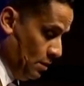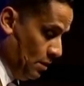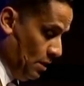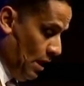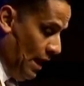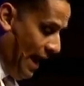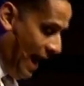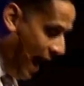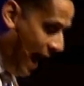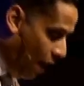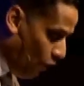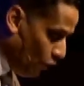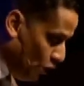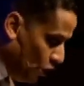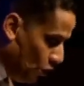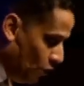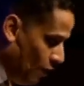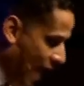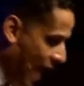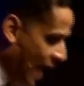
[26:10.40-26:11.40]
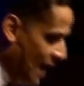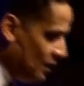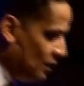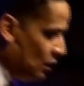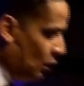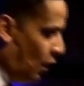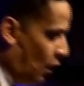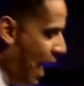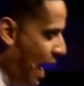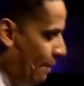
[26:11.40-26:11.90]
How you handle
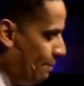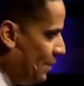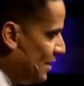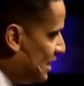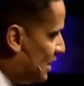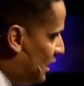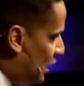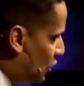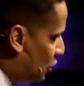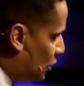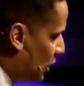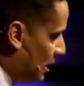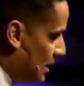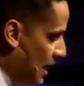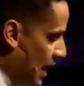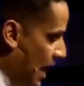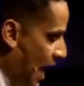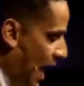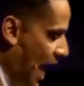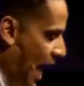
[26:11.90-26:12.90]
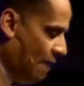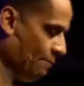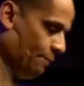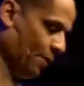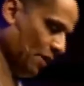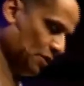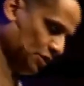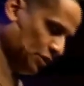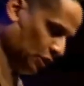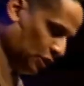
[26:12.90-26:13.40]
opposition and
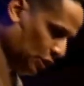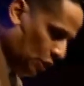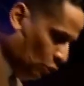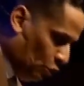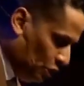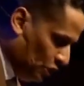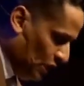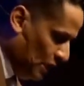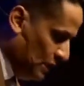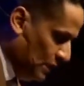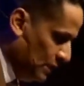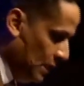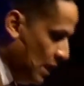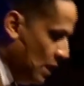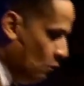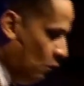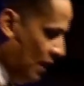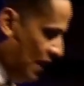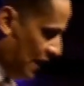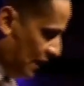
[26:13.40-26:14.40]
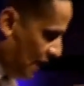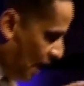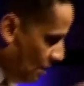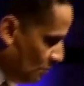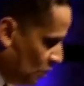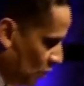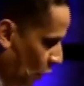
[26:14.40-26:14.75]
persecution when it comes your